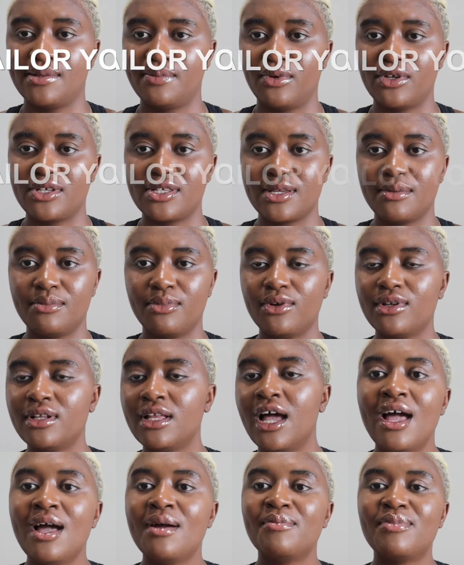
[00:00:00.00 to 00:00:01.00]
possible.
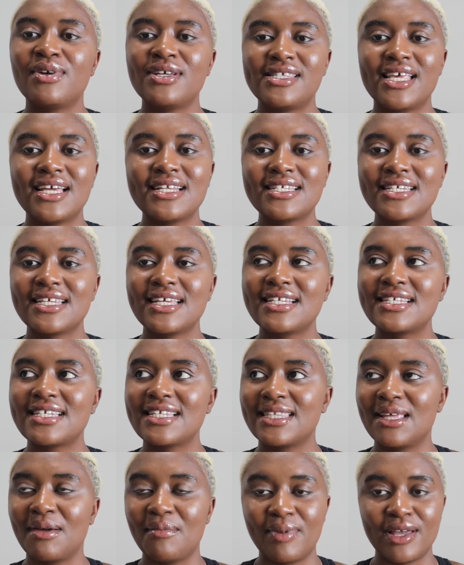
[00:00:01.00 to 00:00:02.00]
Present it
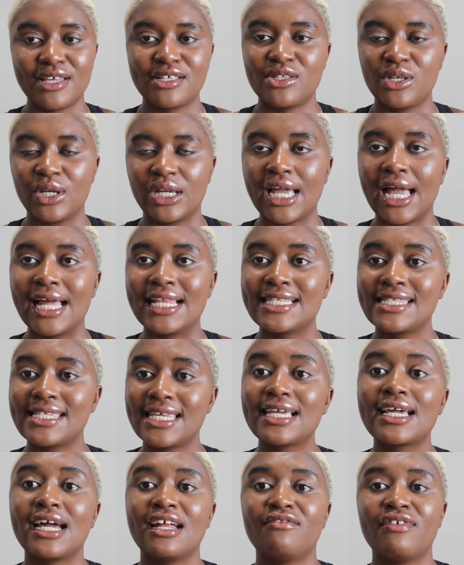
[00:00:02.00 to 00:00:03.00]
the best you can.
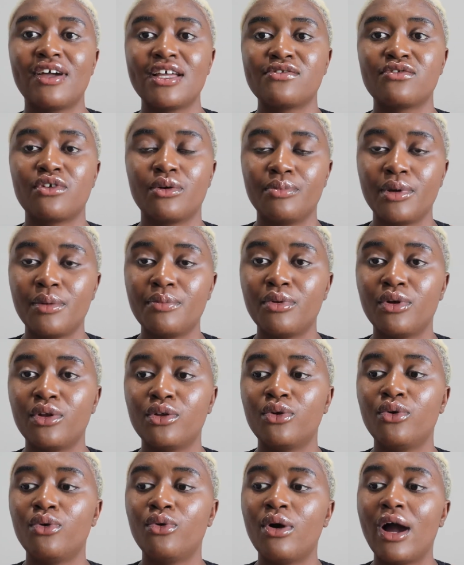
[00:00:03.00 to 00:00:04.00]
Seek advice from
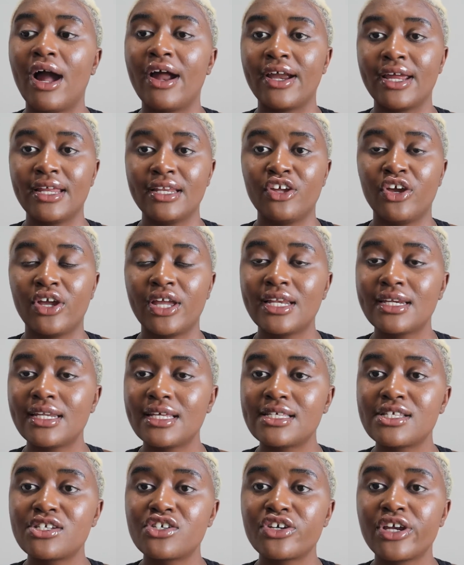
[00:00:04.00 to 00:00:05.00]
people who are in your
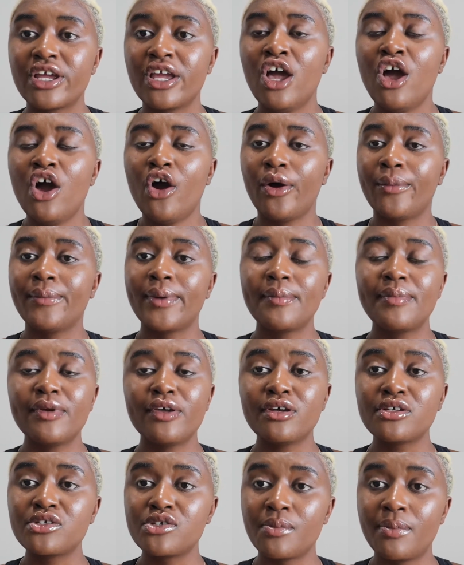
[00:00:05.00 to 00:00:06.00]
industry, or maybe
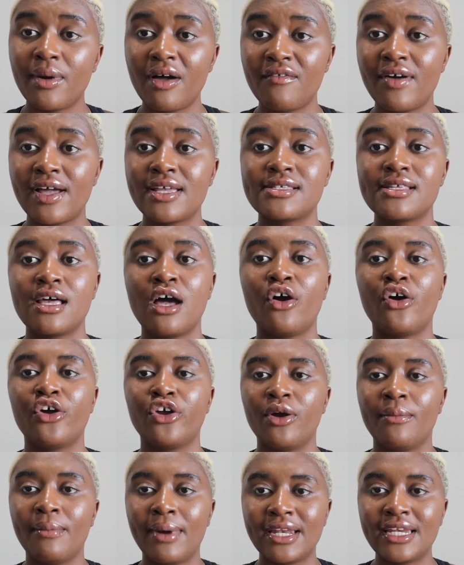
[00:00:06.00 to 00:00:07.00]
your supervisor or
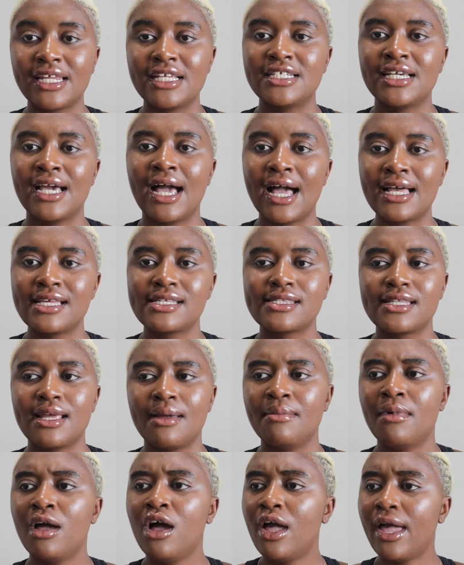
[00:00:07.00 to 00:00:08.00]
your manager. Ask
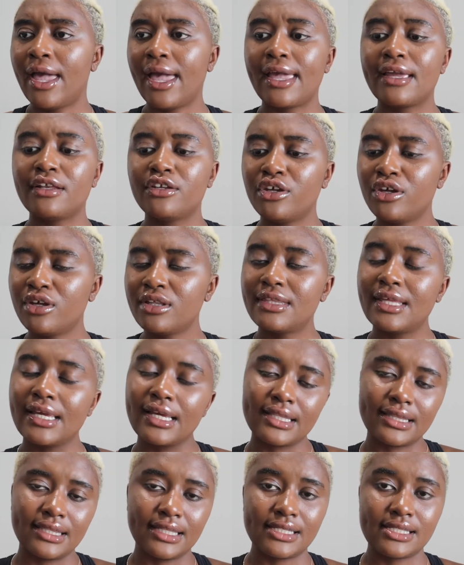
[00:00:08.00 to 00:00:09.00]
them, hey, do you
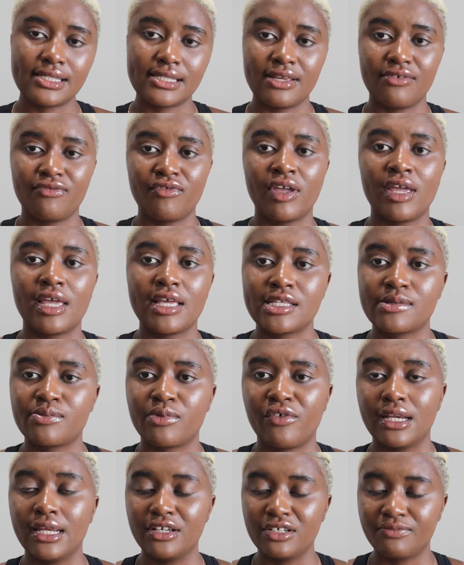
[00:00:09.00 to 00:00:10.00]
think this CV is
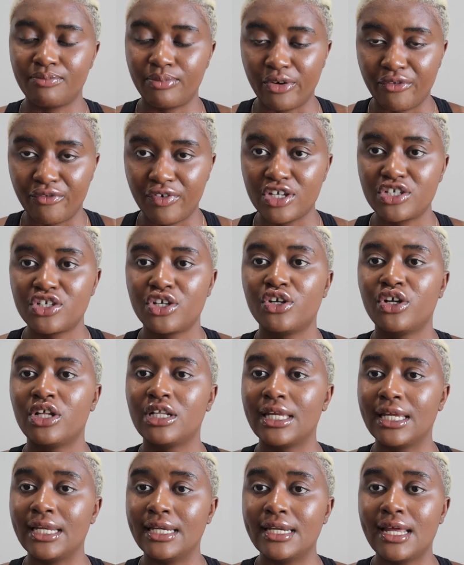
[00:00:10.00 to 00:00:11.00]

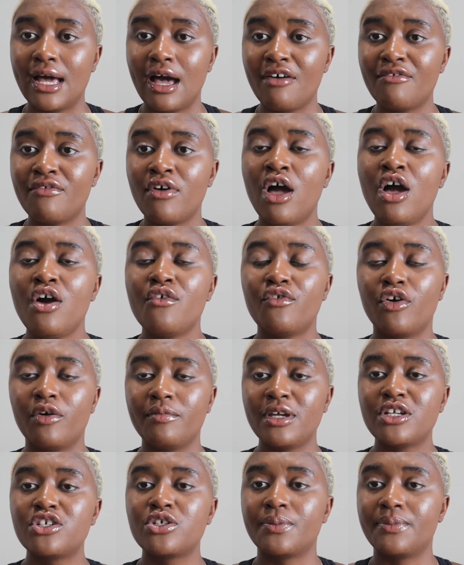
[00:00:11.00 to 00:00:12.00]
professional enough for
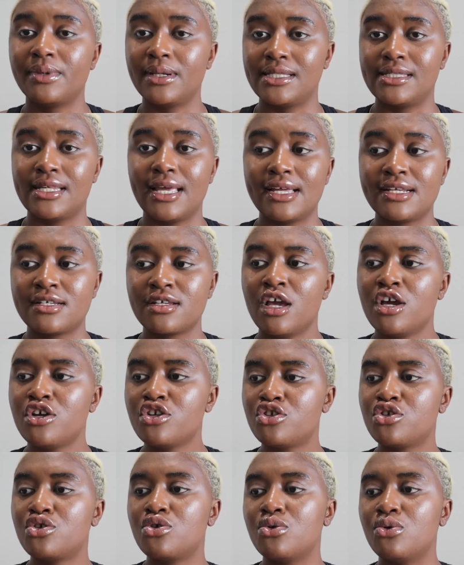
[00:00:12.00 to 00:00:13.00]
me to present
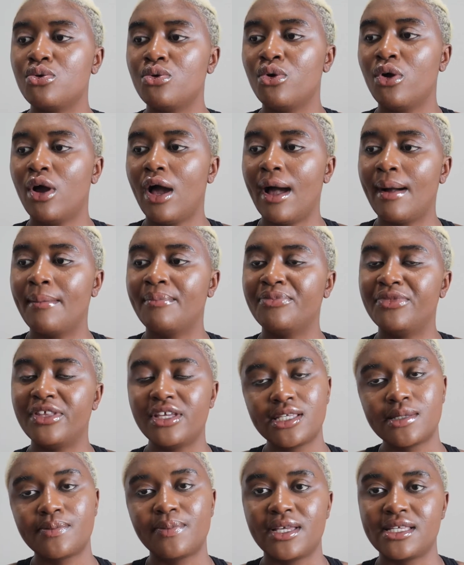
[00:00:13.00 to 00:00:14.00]
to
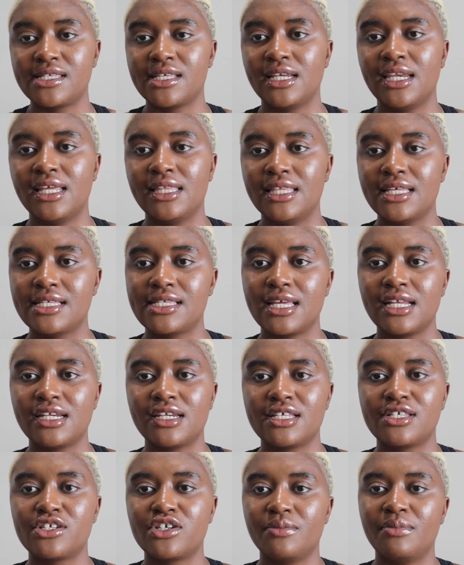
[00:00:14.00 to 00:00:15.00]
this person in this
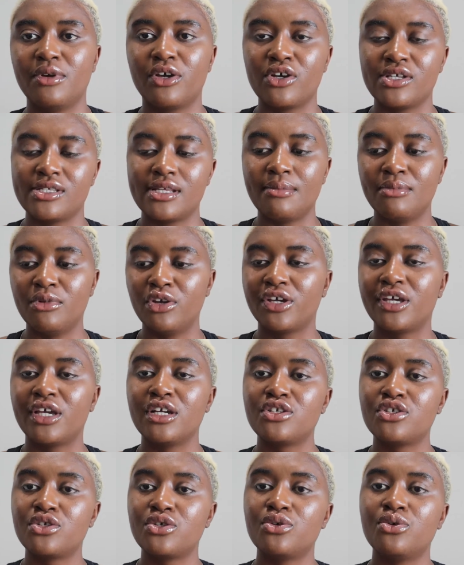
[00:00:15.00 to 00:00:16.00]
industry, because I'm
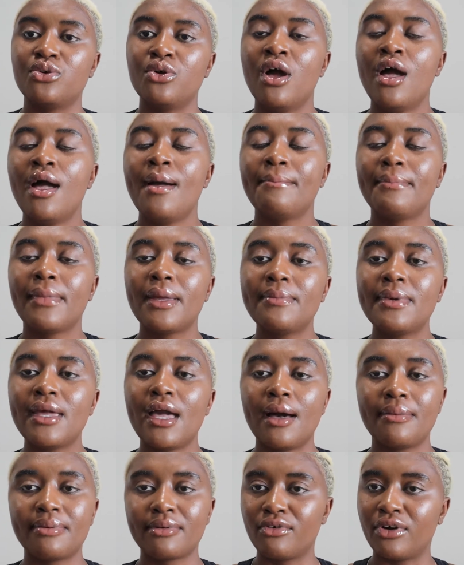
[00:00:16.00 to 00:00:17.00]
looking to maybe
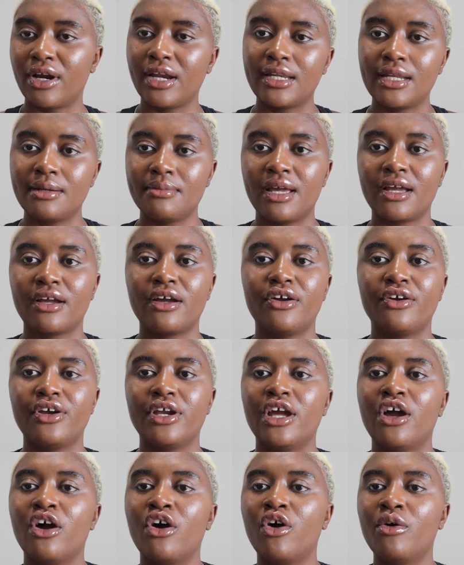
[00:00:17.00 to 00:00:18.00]
upgrade in my
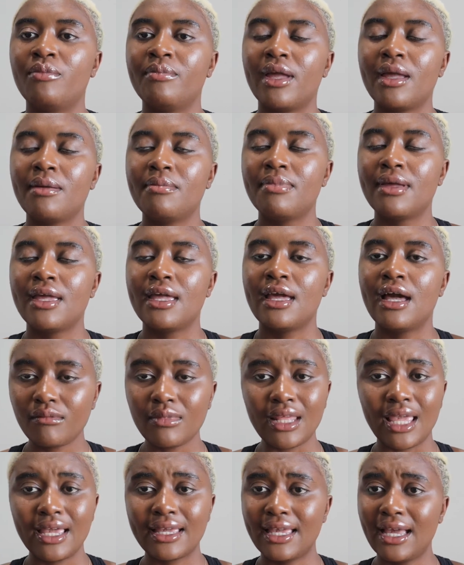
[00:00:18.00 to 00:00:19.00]
career or maybe
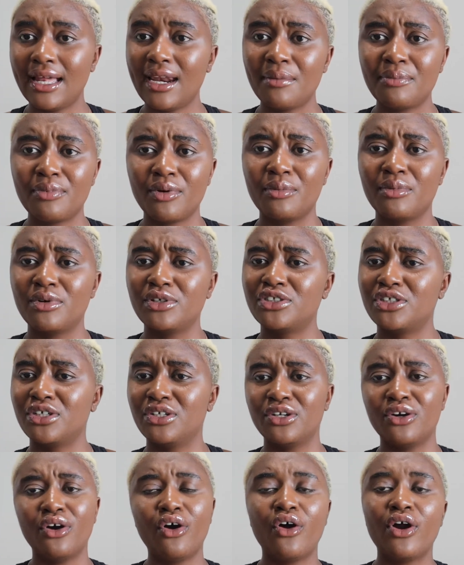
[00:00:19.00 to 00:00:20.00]
get a
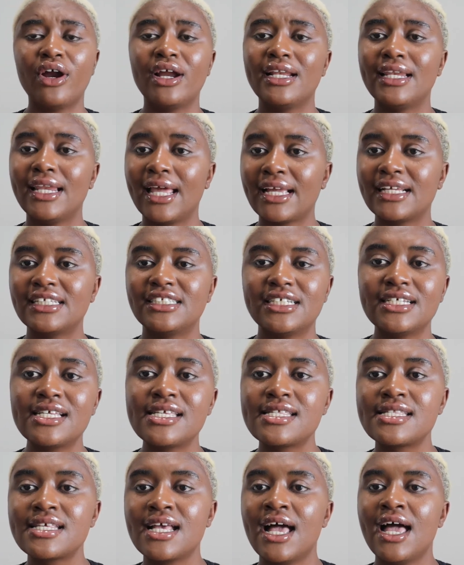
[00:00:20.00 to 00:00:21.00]
promotion, or like
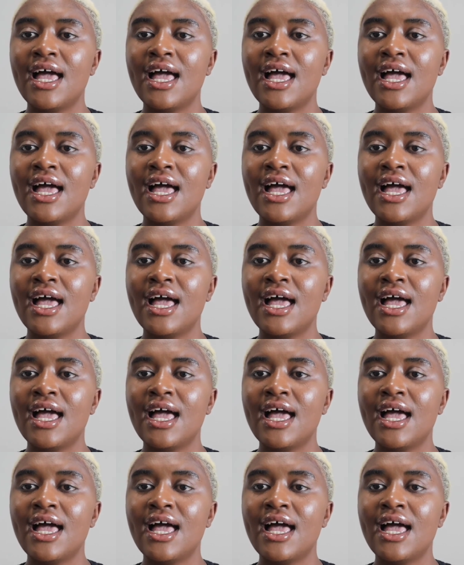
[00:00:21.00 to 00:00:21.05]
just